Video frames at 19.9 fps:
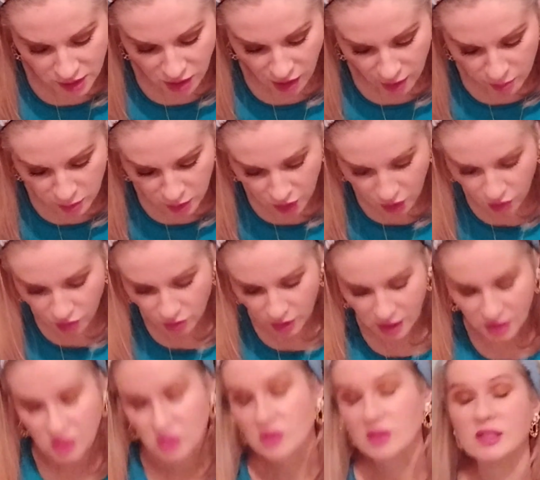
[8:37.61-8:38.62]
time alone,
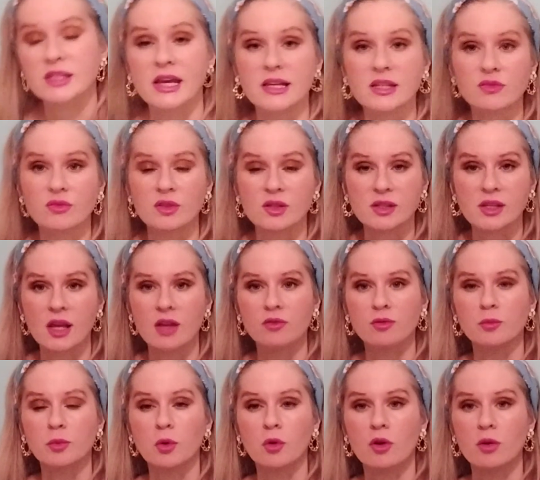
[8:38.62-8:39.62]
and successful self
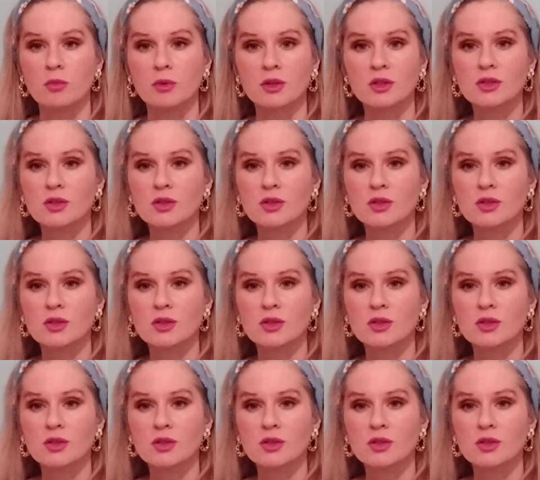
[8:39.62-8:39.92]
employment.